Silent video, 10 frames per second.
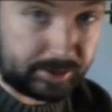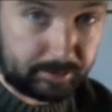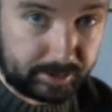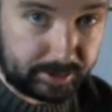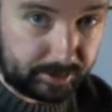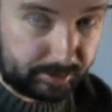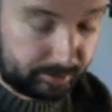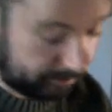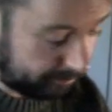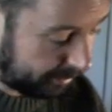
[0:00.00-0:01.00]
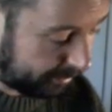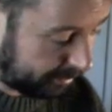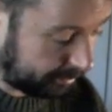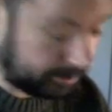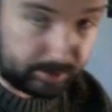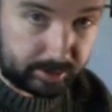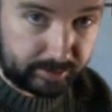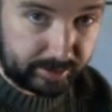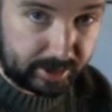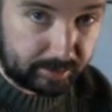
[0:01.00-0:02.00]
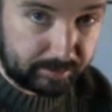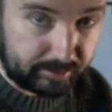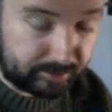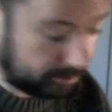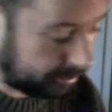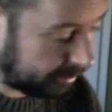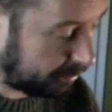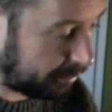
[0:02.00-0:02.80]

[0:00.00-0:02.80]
you want to do historical reenactment, of course. I wouldn't